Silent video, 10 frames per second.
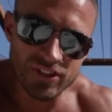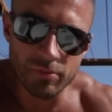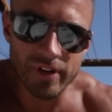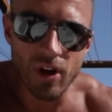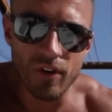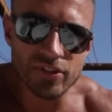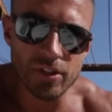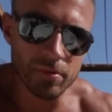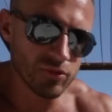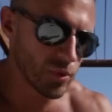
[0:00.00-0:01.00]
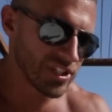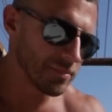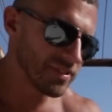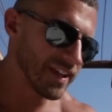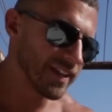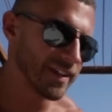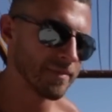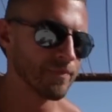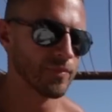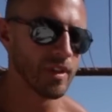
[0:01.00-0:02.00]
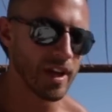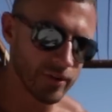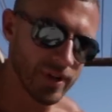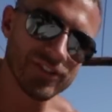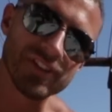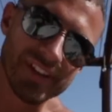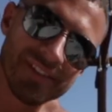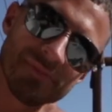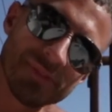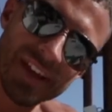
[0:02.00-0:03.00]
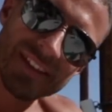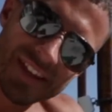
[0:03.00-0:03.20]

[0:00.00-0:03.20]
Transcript: summary of the supplements which I'm taking. I don't actually take